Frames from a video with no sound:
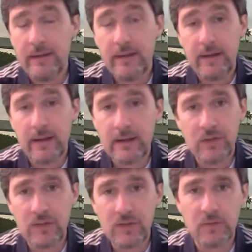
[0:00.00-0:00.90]
And I
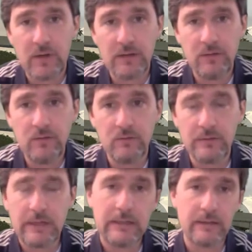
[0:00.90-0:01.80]
guess that's fine too.
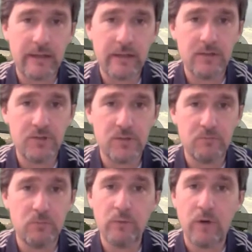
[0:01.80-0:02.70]
They could just
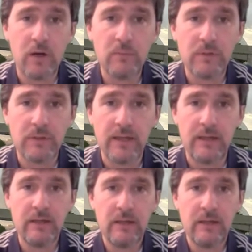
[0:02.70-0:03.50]
move on, but they